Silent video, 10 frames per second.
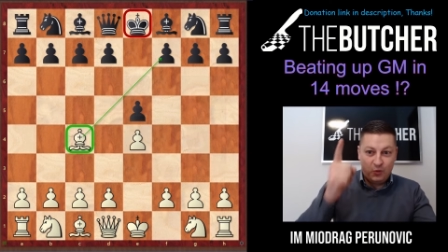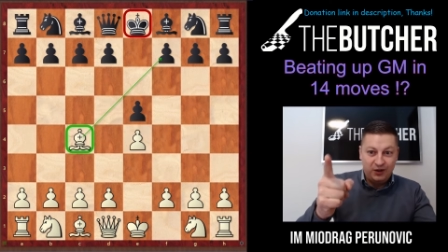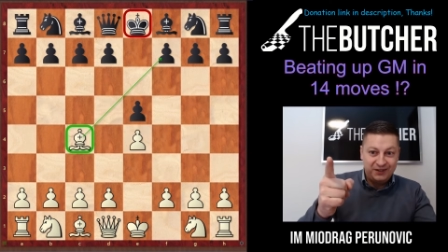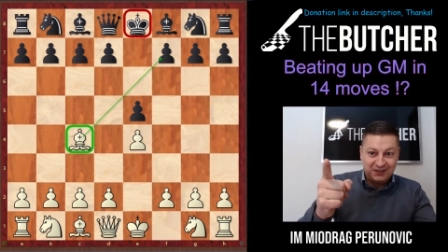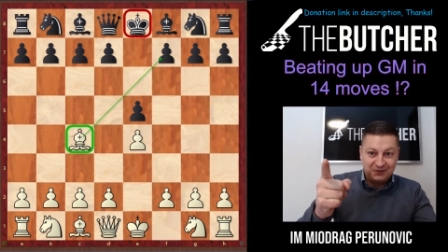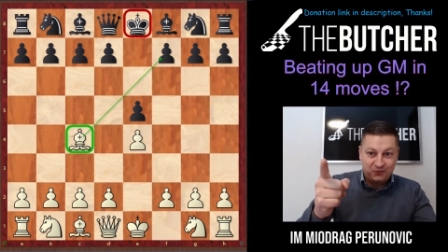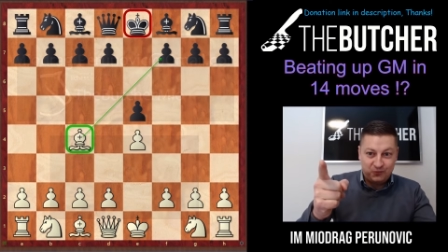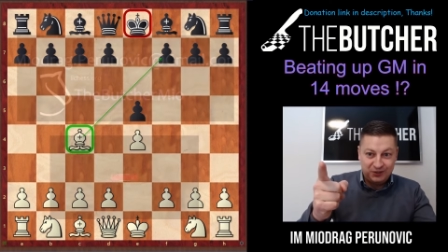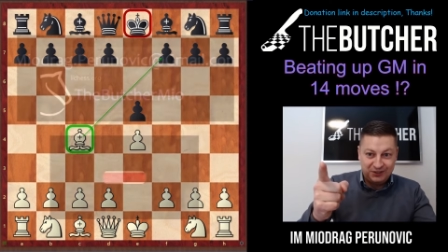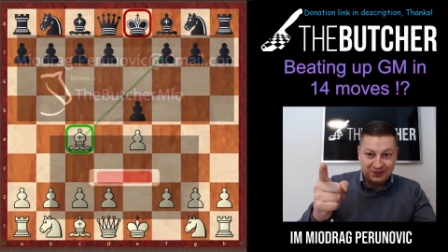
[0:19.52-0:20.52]
won in
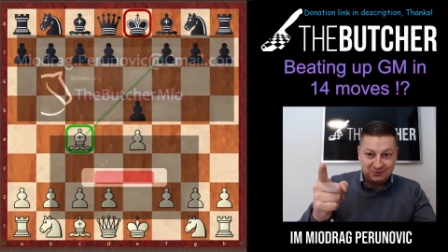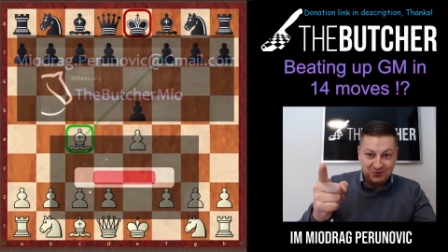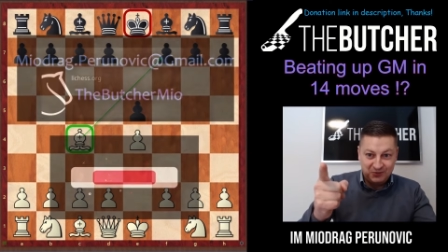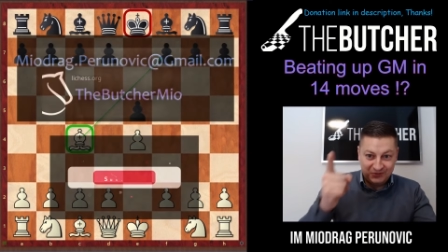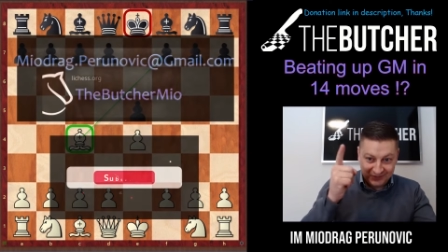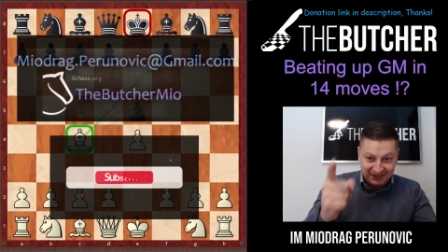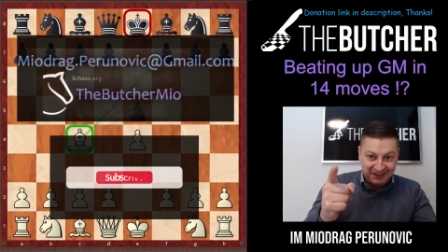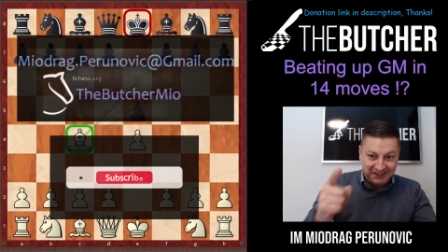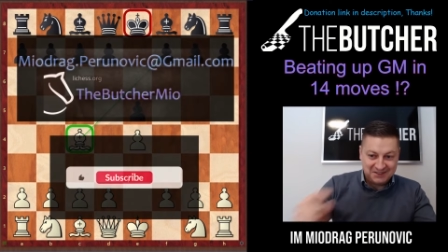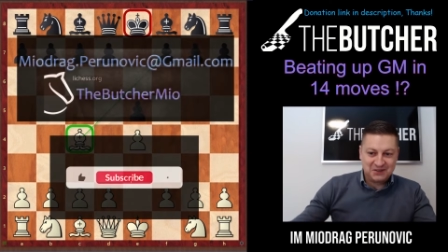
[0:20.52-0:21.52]
14 moves.
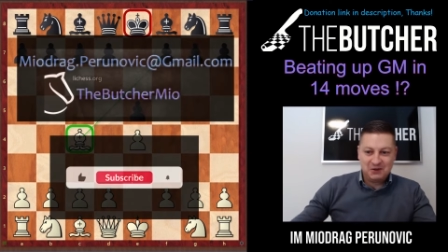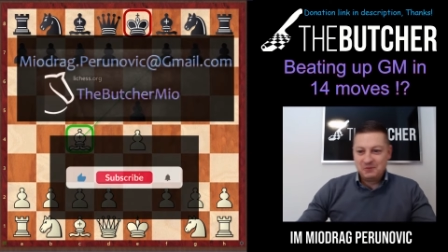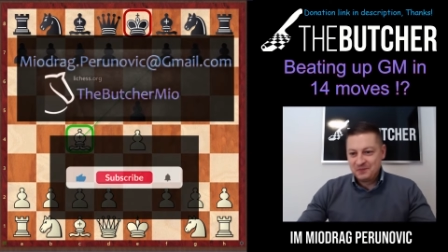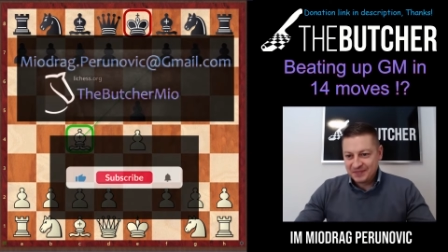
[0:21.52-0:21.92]
Let's go.